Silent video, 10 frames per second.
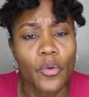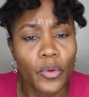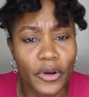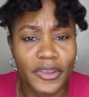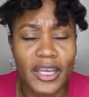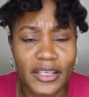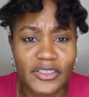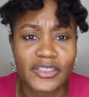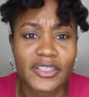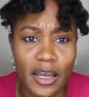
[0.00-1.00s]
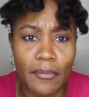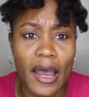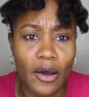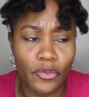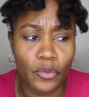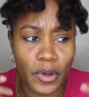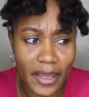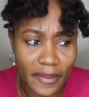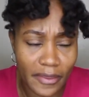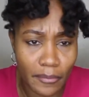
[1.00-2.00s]
where things just come out the
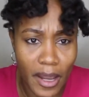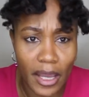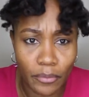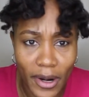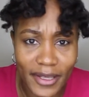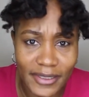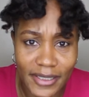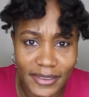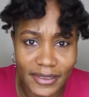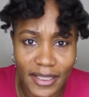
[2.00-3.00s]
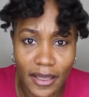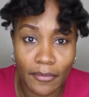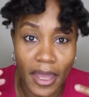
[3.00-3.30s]
way that the mind processes them,